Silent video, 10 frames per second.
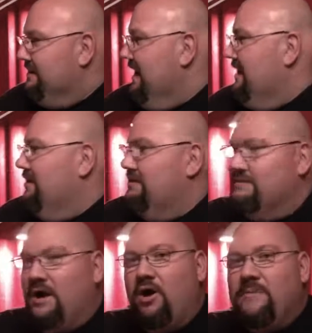Got
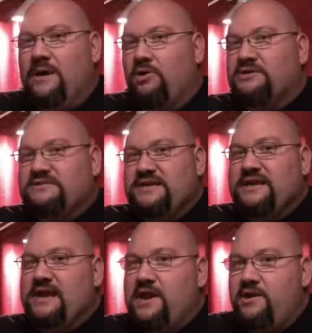all my
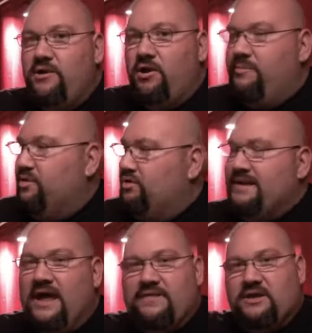RC gear all
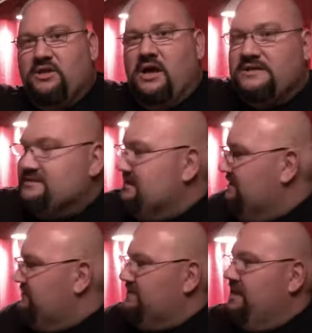pulled out of the closet and
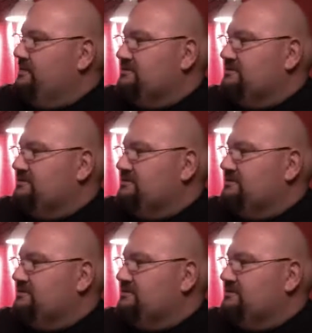everything.